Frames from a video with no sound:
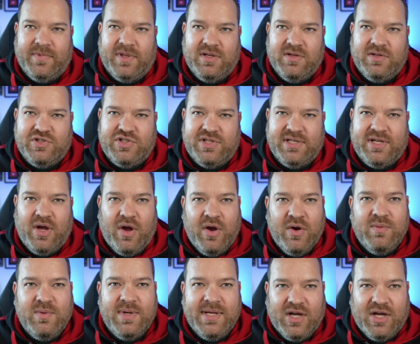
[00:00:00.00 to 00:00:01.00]
she'd
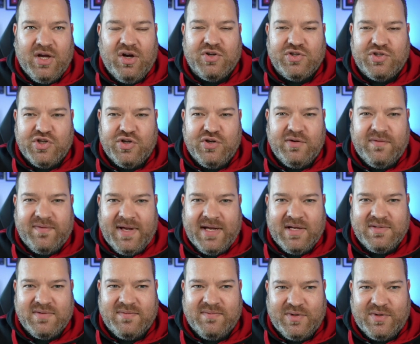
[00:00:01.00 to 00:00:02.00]
only got
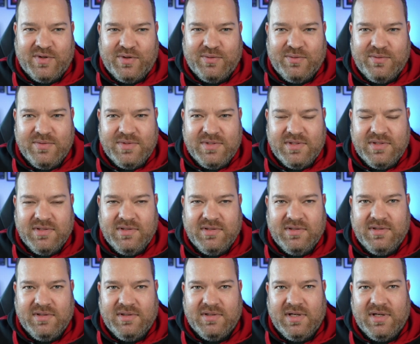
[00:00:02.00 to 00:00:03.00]
2,000 views
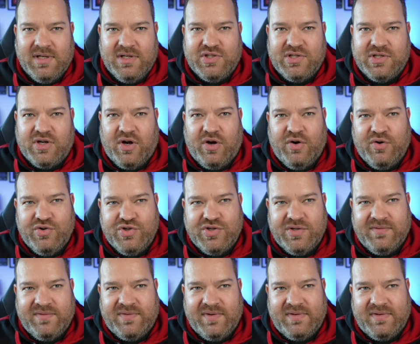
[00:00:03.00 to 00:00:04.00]
and she'd got
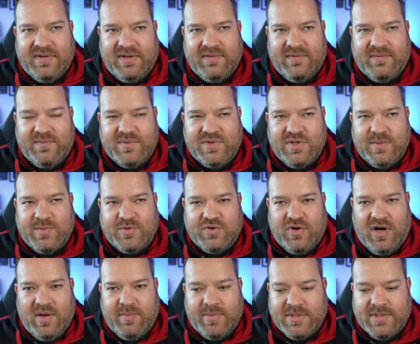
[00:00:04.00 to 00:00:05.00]
150
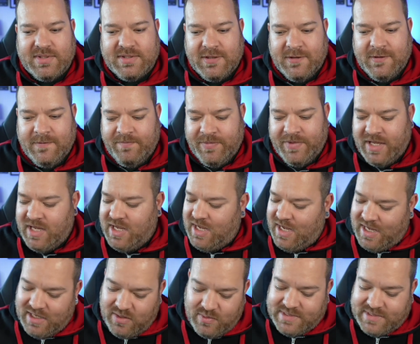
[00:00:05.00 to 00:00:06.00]
subscribers.
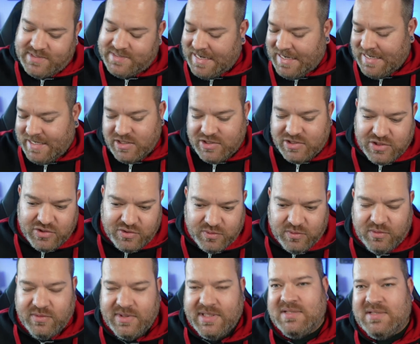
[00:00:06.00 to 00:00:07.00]
And I was telling her to do
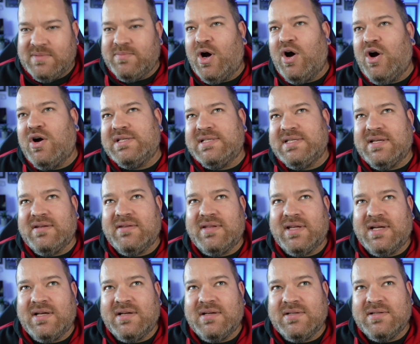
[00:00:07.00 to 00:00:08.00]
all these marketing
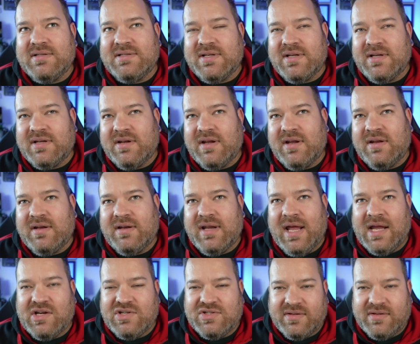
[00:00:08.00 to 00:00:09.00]
things and
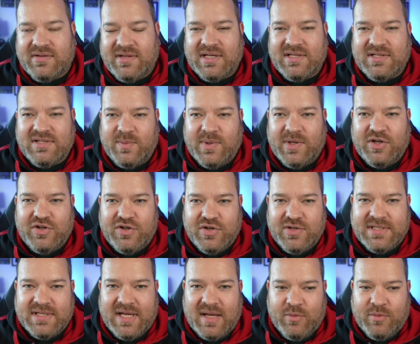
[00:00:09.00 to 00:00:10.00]
extra things that we could do
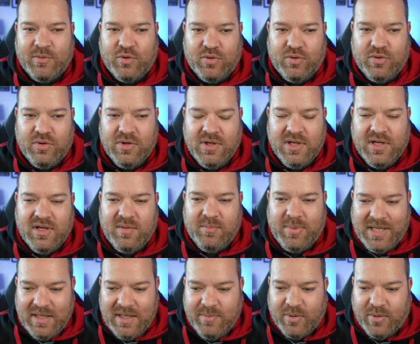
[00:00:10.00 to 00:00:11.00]
to get more
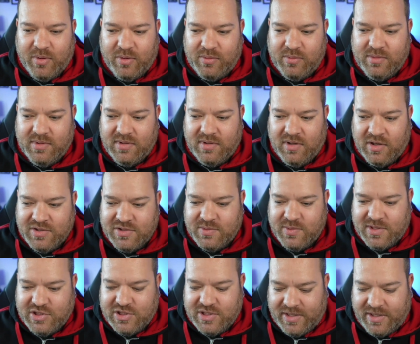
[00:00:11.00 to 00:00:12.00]
people
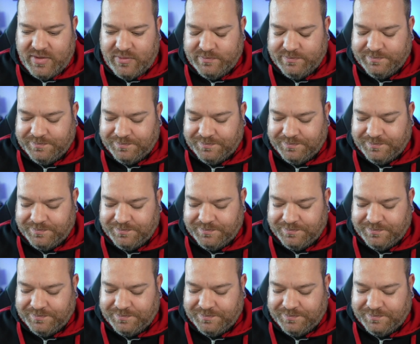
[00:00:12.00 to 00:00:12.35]
onto her channel.